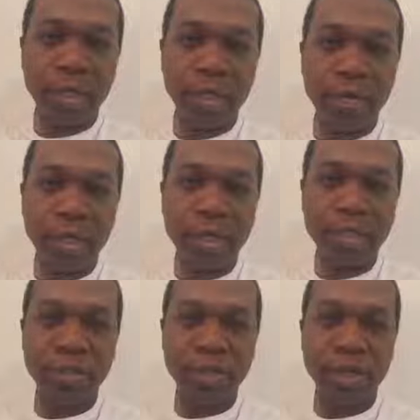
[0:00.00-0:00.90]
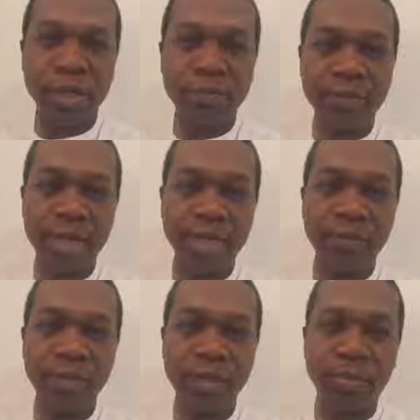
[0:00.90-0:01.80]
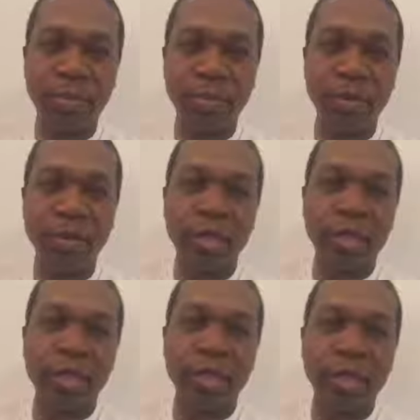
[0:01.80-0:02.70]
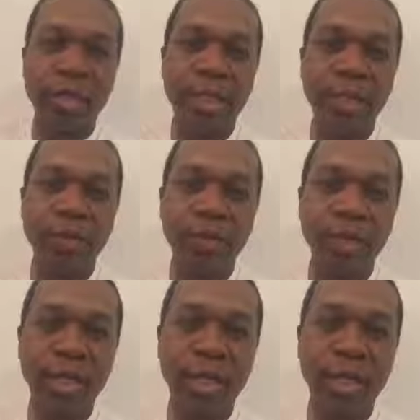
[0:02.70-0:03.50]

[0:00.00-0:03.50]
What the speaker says: because they're left-sided people, they don't